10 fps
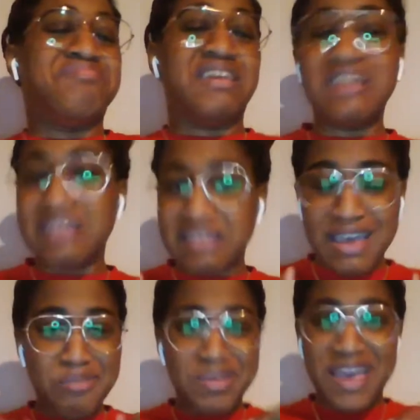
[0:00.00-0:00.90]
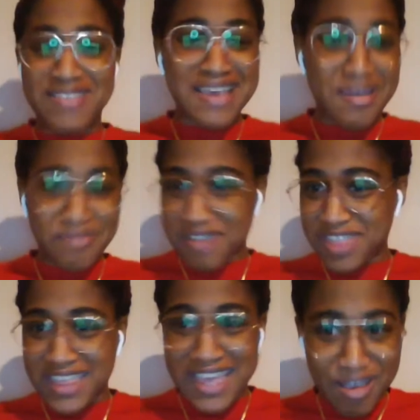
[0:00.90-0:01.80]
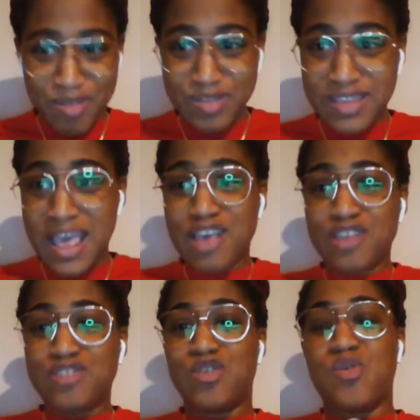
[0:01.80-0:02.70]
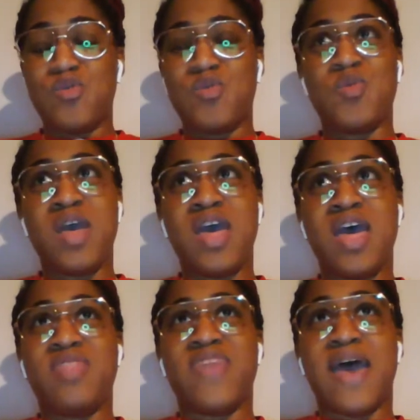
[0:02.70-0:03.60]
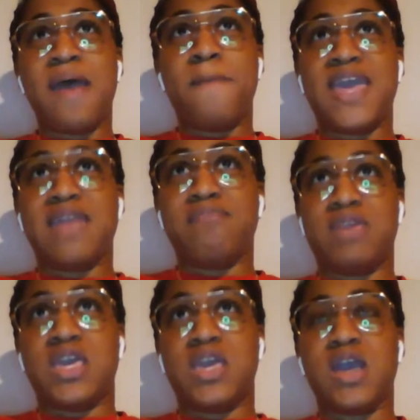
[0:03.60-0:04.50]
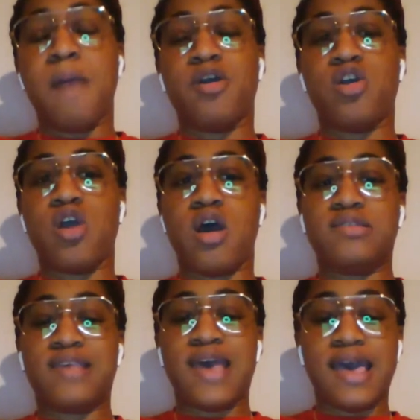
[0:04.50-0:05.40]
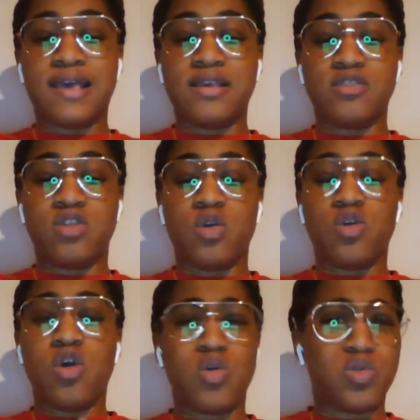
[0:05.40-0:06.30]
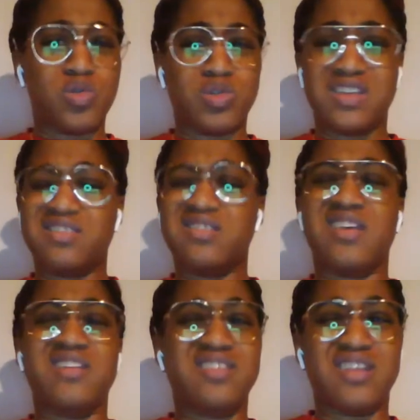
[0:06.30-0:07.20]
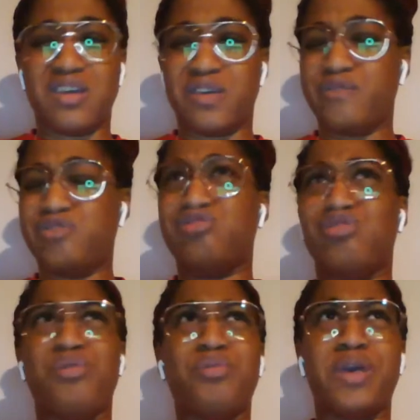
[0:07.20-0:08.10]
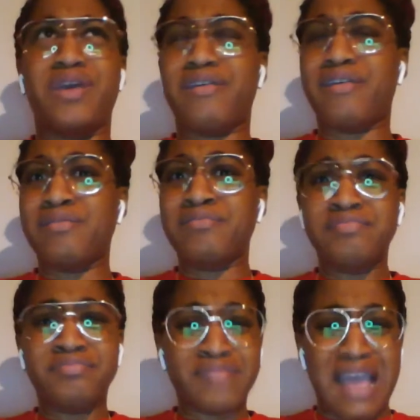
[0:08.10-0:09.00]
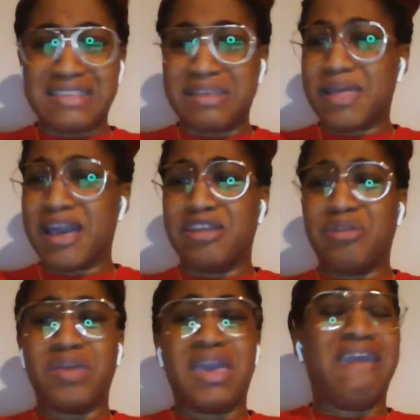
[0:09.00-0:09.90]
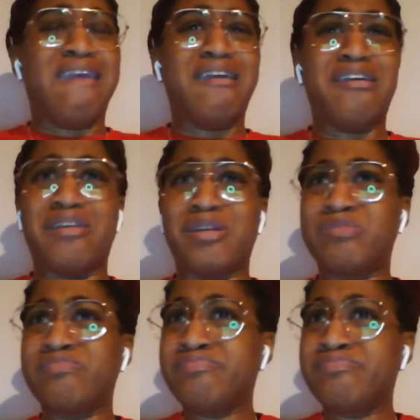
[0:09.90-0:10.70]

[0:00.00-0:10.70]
I don't be having time for everything else. So that made me come across as, you know, cold, insensitive, stoic. I seem like I don't care.